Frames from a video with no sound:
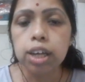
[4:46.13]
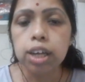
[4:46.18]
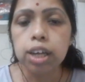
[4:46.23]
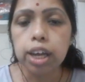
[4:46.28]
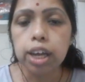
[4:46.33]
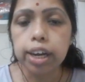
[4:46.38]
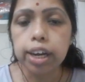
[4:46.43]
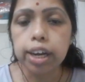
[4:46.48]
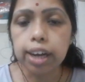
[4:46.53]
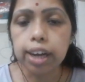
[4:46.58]

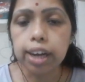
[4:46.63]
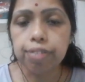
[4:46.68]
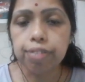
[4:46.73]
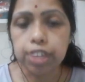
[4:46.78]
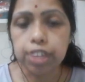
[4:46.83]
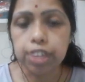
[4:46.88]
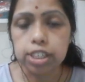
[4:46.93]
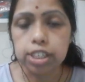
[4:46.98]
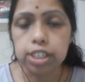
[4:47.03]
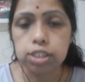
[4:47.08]

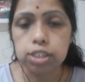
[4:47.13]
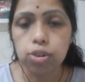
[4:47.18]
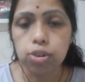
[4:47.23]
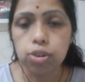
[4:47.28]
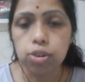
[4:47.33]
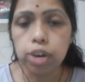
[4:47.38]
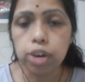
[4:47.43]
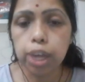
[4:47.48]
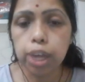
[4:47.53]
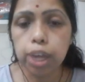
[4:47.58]
interface,
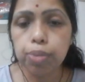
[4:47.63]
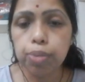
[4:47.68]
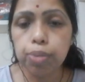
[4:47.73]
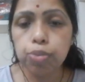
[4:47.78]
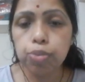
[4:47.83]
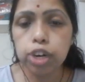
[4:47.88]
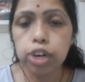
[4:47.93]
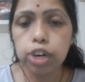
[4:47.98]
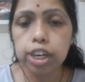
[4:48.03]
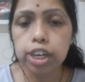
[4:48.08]
okay,
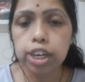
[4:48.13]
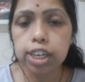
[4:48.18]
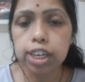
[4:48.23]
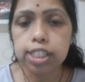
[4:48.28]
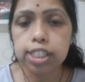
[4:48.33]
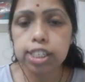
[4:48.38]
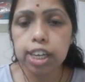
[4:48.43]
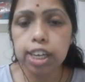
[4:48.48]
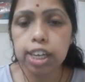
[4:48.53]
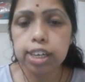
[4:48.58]
before it hits
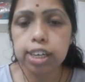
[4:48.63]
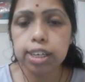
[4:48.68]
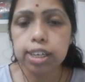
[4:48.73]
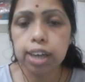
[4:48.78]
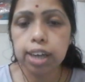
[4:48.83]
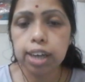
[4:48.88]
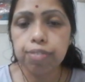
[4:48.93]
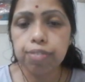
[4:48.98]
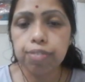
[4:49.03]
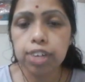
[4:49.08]
the
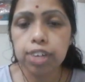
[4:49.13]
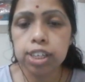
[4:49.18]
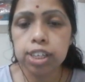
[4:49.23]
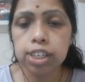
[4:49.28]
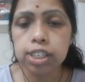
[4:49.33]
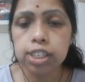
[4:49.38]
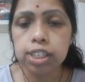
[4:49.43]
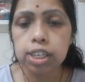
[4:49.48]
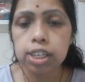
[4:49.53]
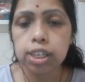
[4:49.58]
interface,
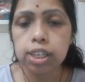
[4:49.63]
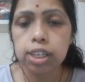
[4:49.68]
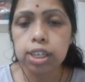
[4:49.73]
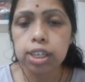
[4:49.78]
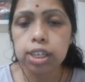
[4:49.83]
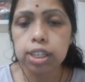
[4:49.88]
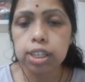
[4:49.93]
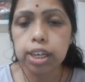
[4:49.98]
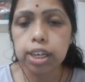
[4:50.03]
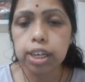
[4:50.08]

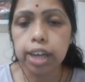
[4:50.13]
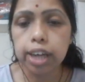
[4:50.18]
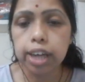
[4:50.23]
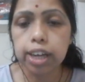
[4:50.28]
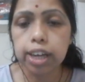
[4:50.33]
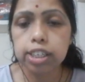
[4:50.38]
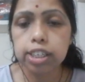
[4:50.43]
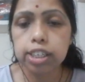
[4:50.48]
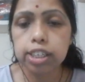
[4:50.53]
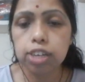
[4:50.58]
the
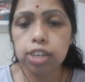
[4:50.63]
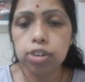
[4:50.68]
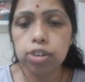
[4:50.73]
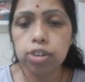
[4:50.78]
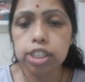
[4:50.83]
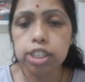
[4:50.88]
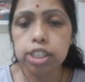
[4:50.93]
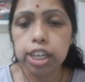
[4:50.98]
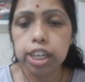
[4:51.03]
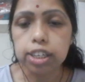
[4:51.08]
direction will
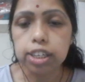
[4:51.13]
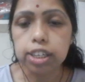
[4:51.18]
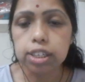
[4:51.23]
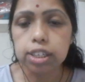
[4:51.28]
change.